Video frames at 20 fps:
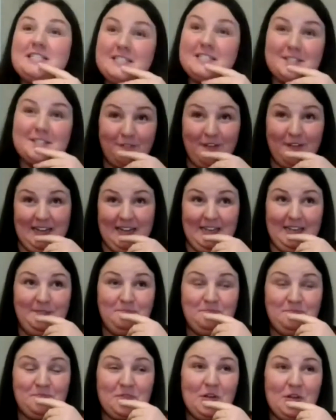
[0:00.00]
is
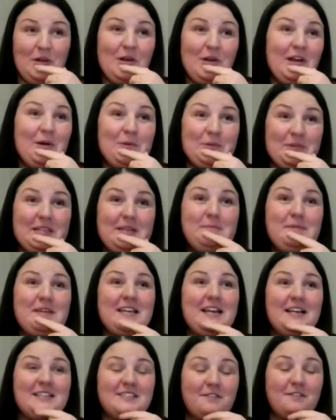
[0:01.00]
funny, only
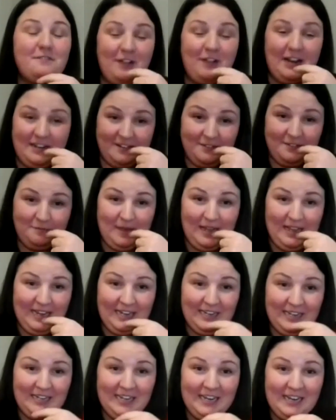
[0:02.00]
because a friend of
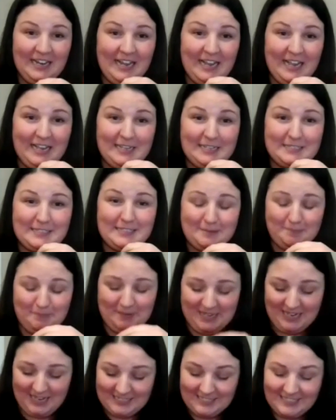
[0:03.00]
mine
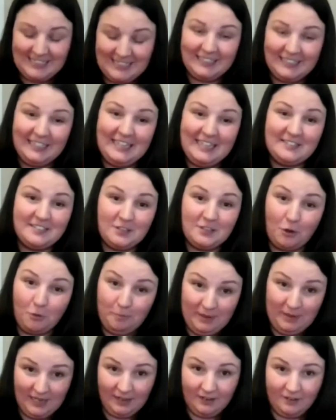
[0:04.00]
because Dudley is so
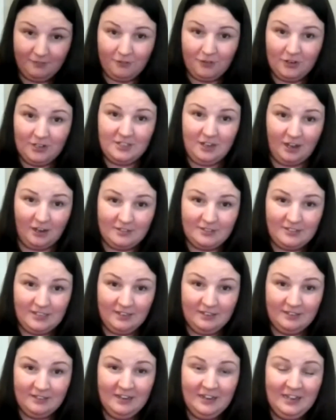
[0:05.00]
big for a
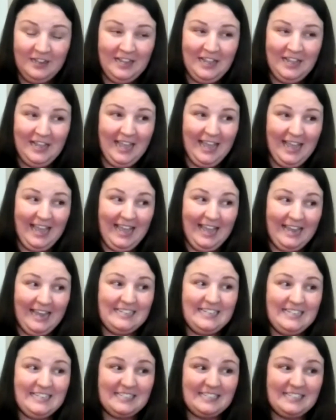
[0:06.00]
dachshund and
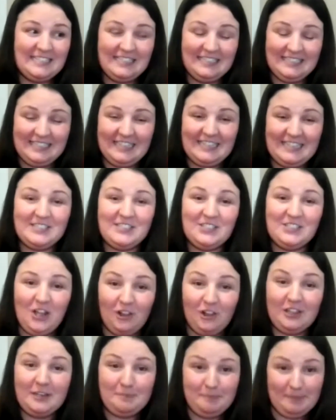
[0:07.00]
he's like
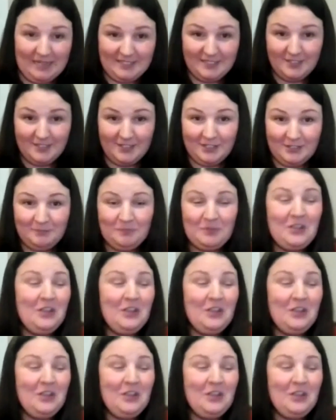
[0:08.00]
solid muscle.